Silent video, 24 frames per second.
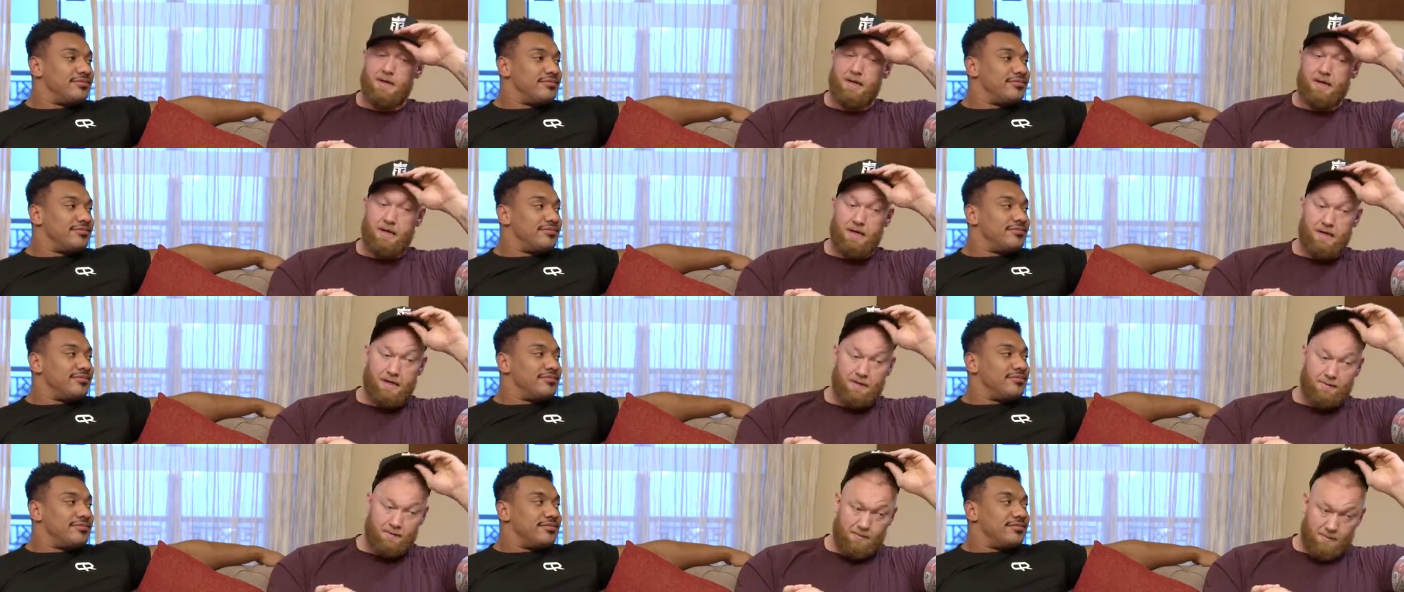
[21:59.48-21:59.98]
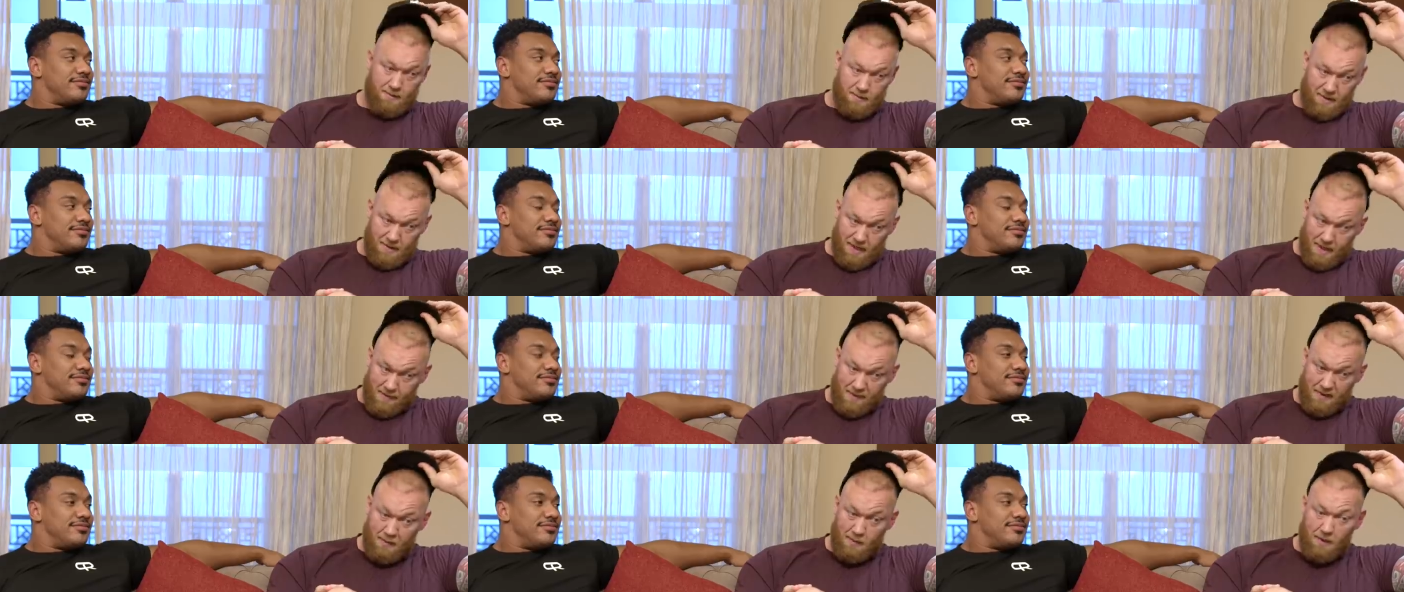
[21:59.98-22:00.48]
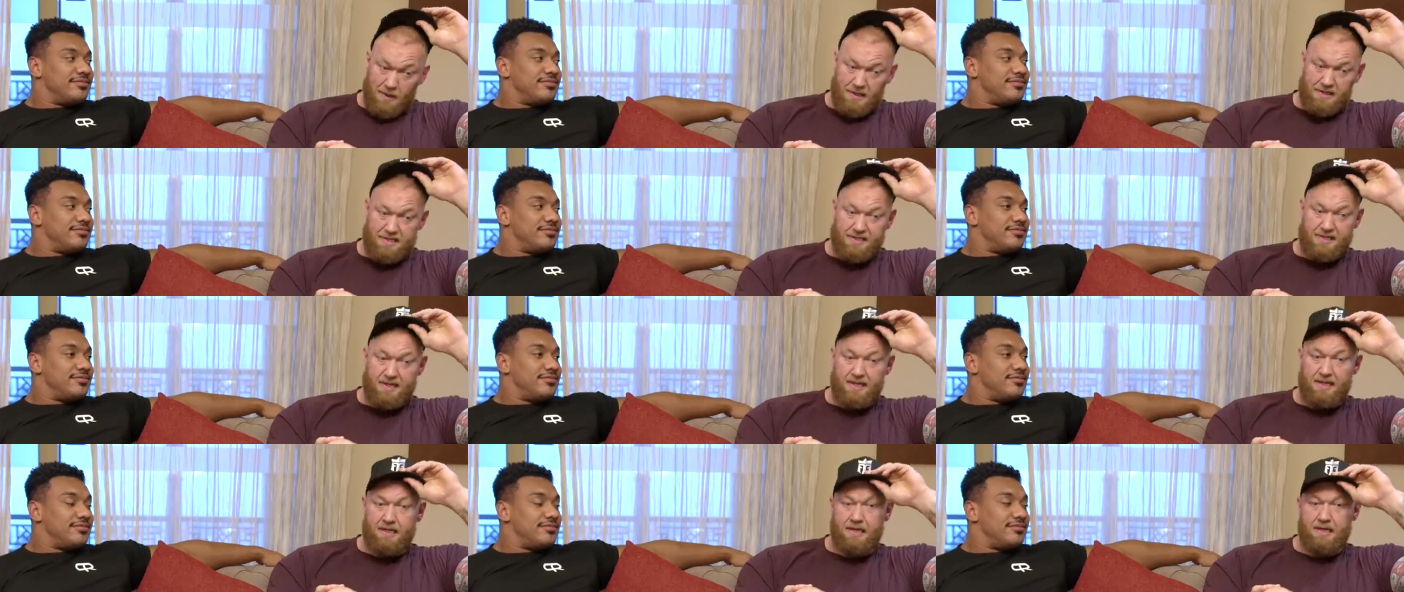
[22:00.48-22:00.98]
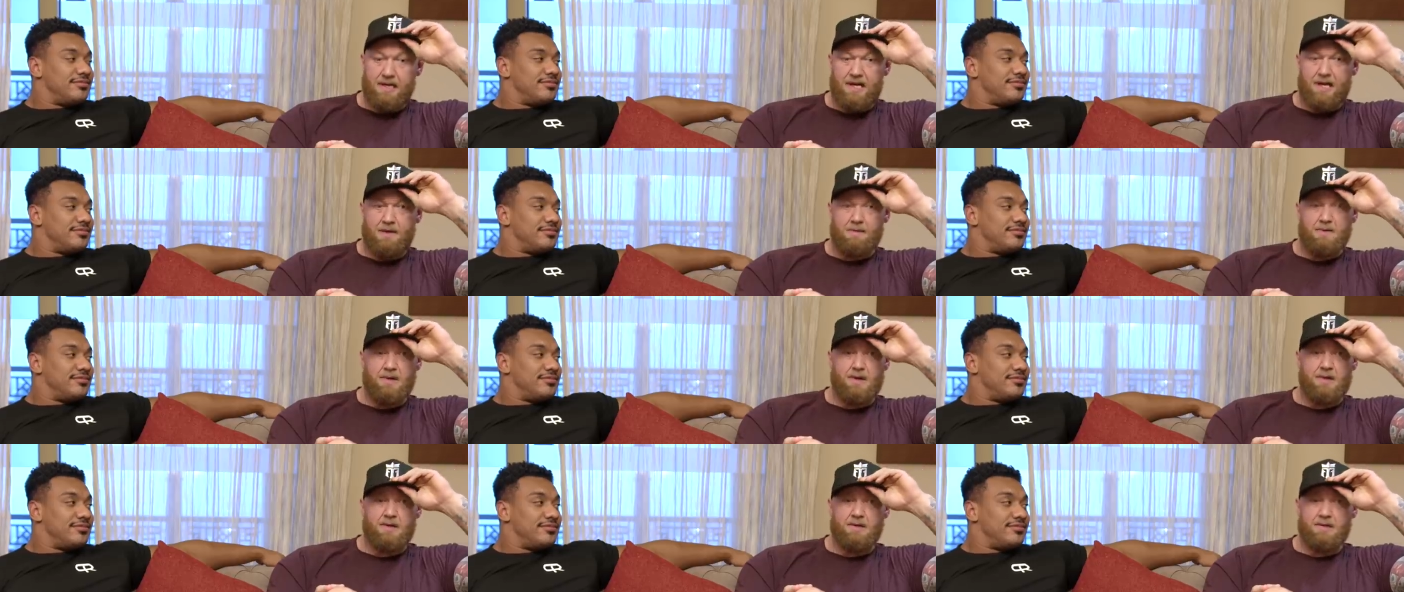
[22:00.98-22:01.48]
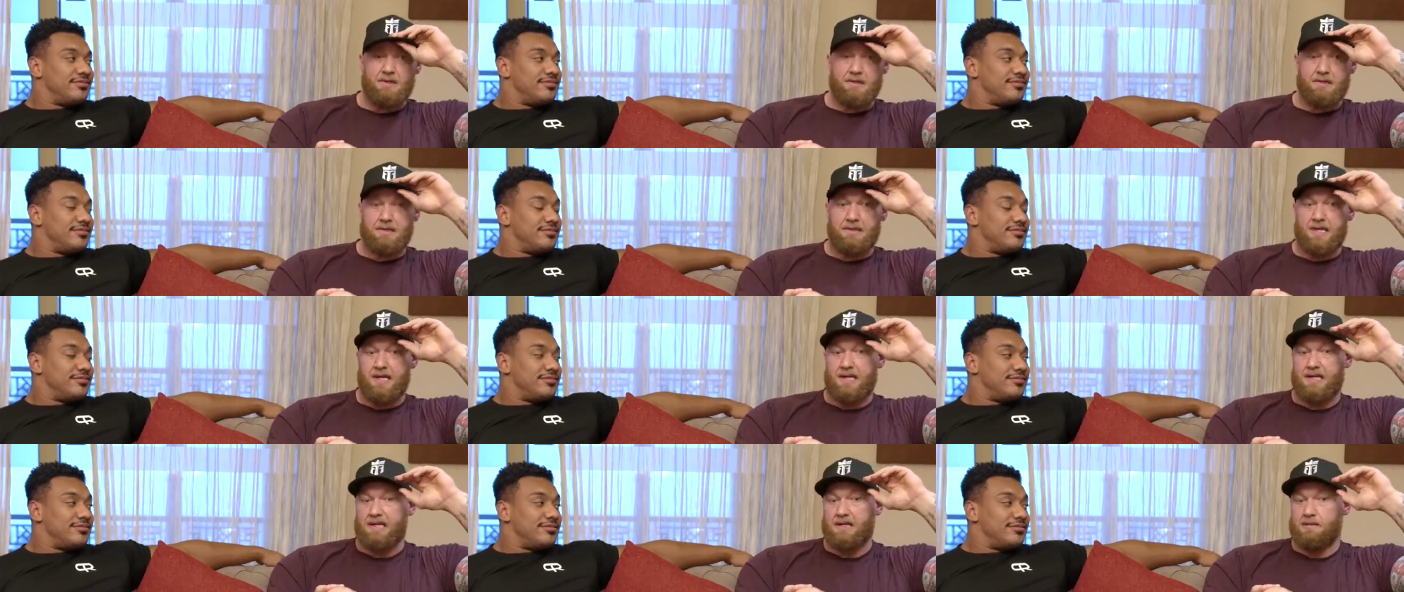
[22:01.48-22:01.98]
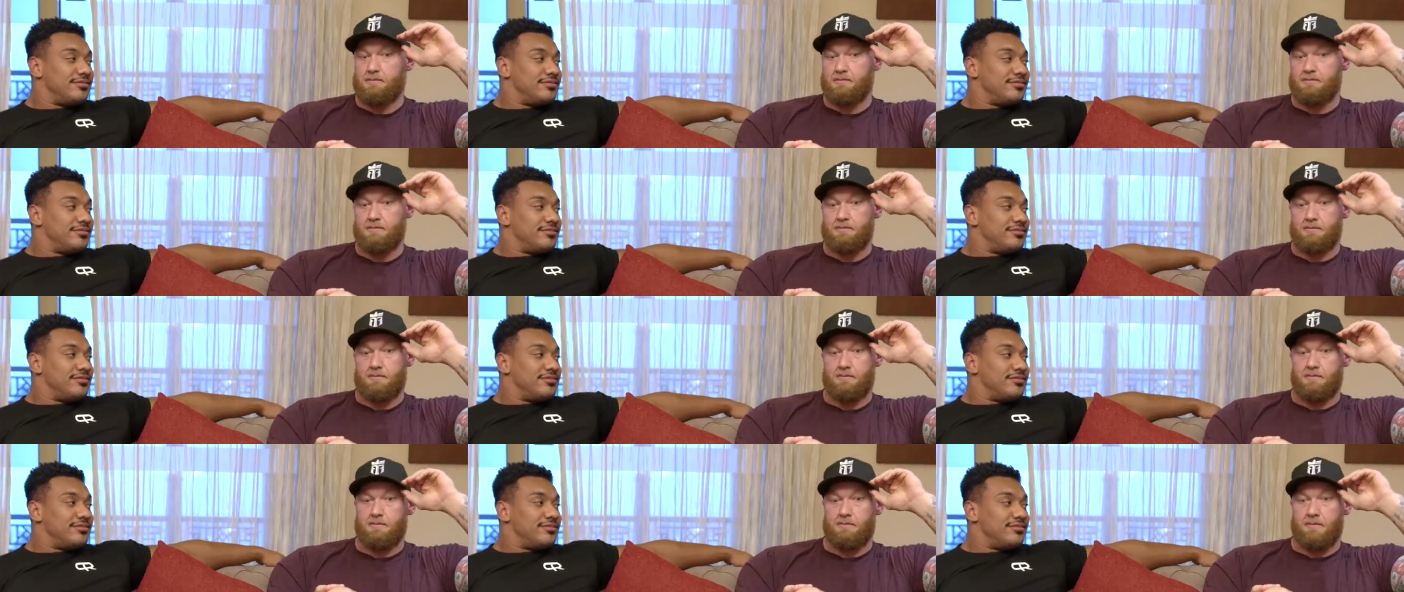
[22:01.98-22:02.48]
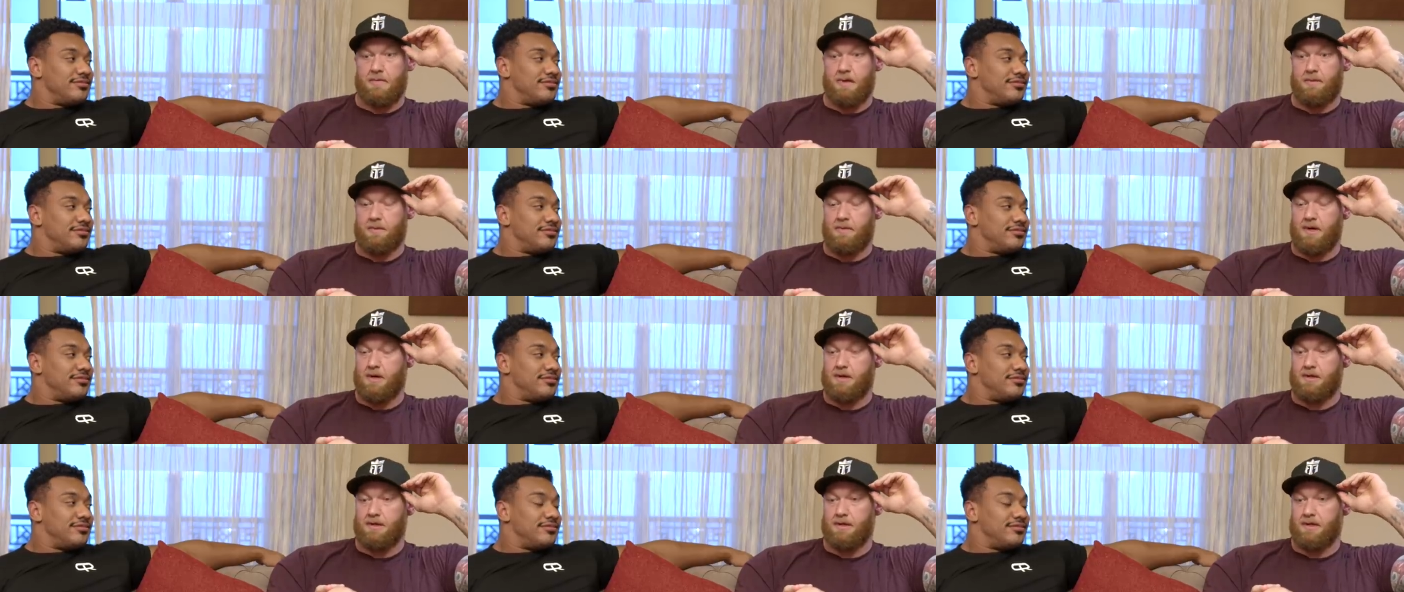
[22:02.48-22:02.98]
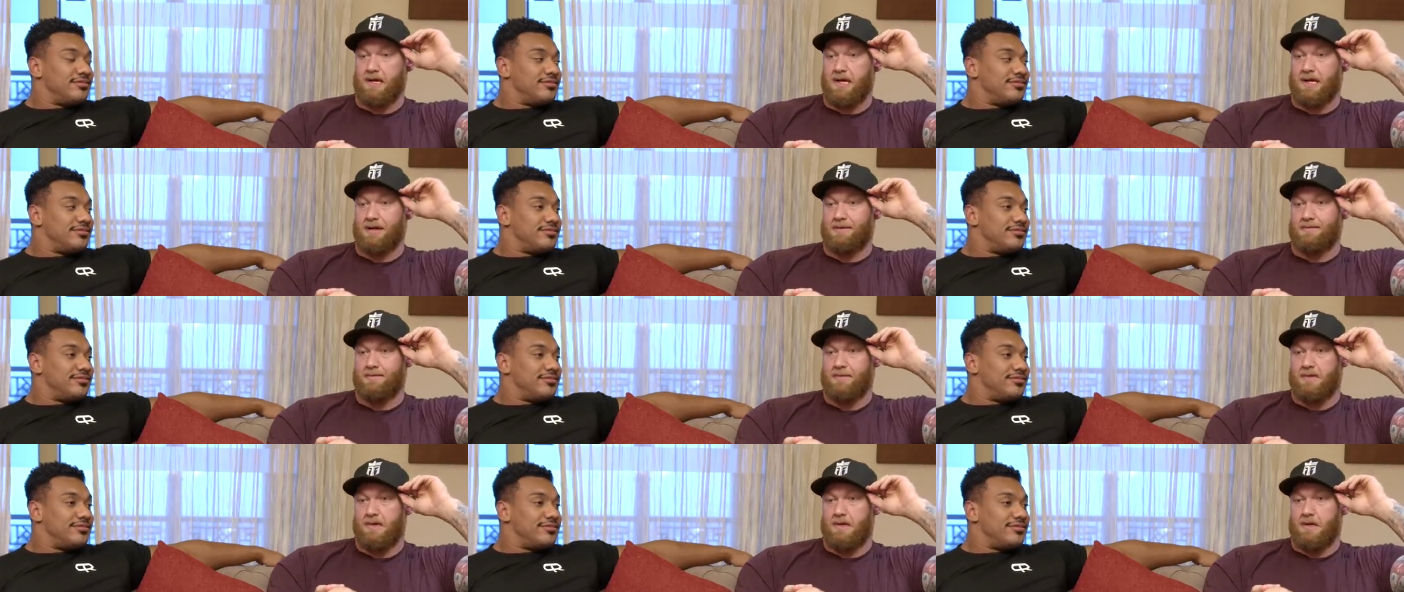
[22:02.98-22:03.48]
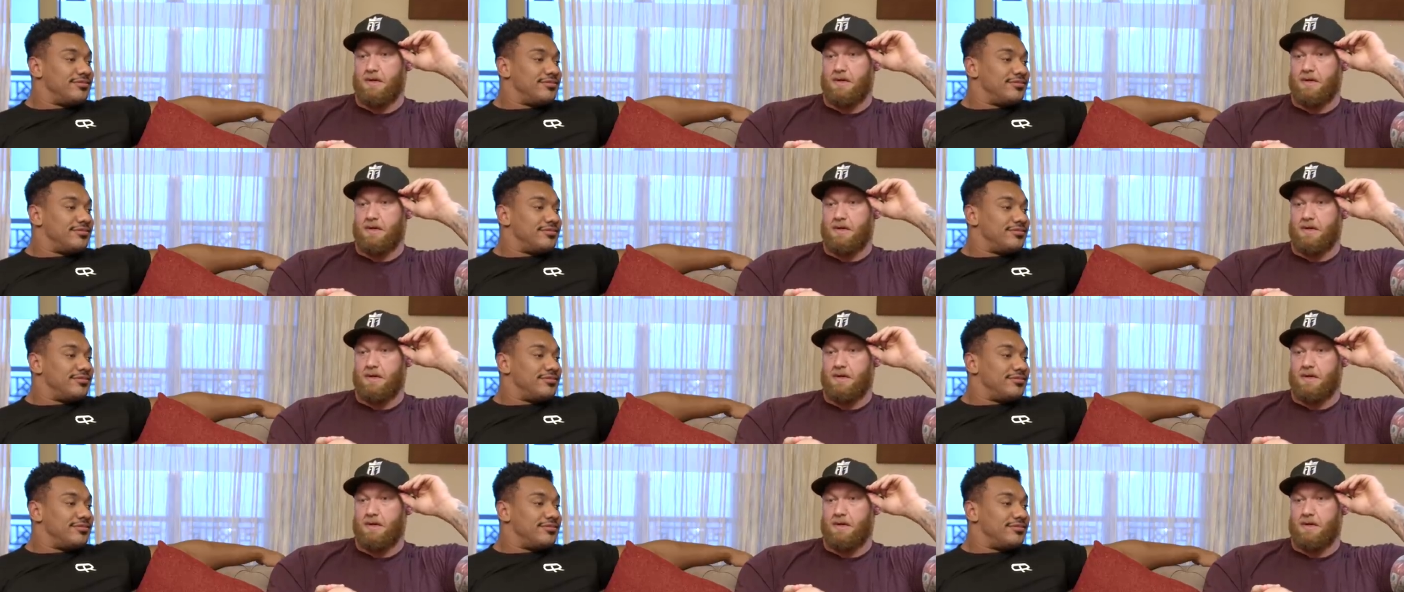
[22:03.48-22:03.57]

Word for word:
Speaker 1: uh, I mean, we'll see. I'm not going to take him. I'm not going to